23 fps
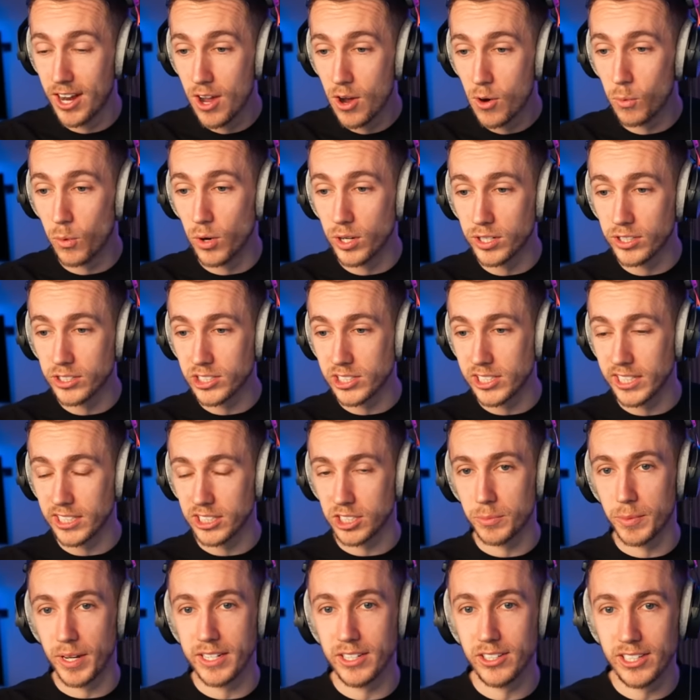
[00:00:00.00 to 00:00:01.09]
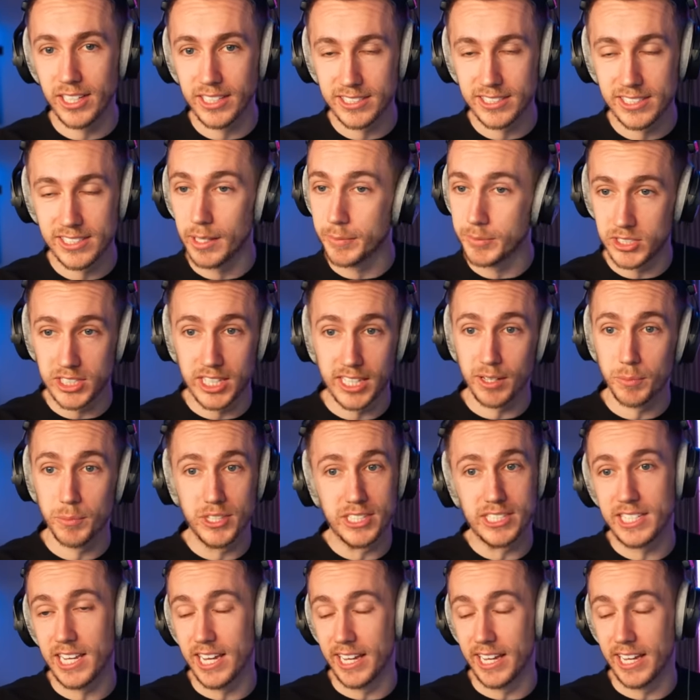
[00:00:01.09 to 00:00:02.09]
106 are my new guesses. I'm sticking with six.